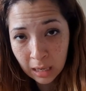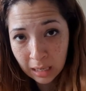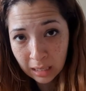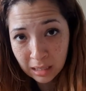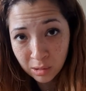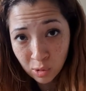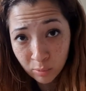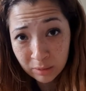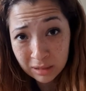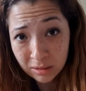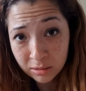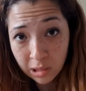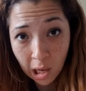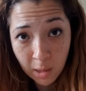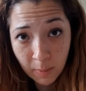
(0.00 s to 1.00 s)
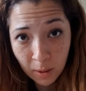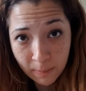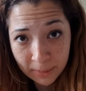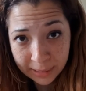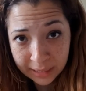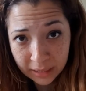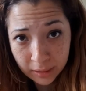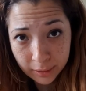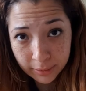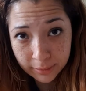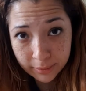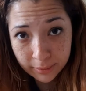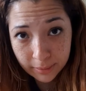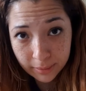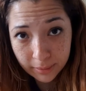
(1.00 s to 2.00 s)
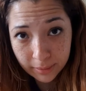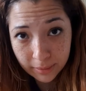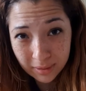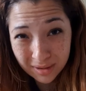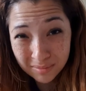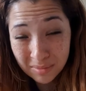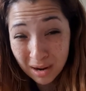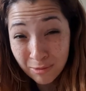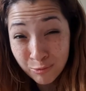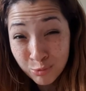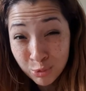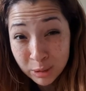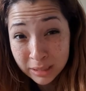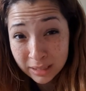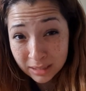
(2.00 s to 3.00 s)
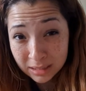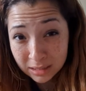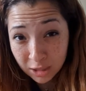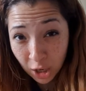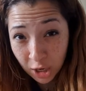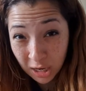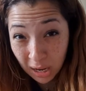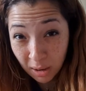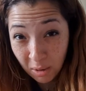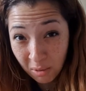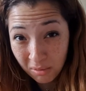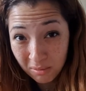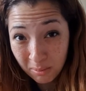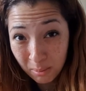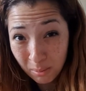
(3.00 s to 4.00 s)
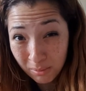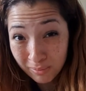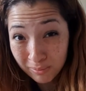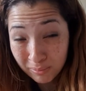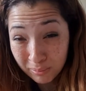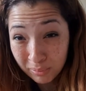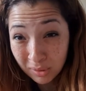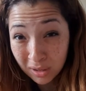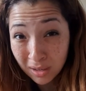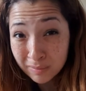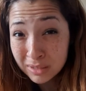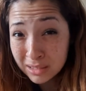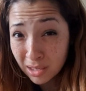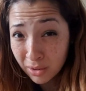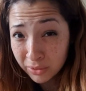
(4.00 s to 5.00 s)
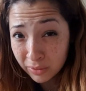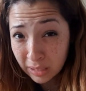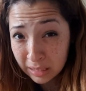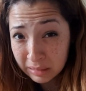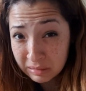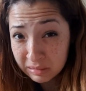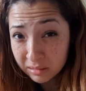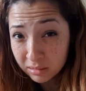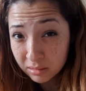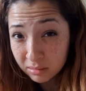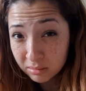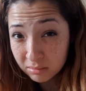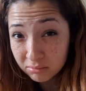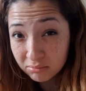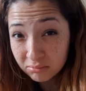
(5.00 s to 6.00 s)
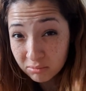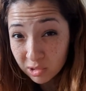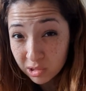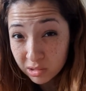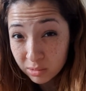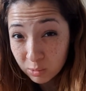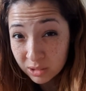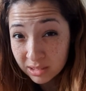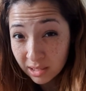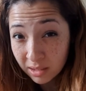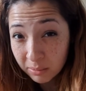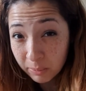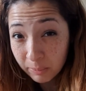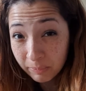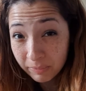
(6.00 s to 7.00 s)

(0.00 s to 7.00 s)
And I normally don't talk about money. I'm not really going to start now, but I'm going to tell you guys. It's one time.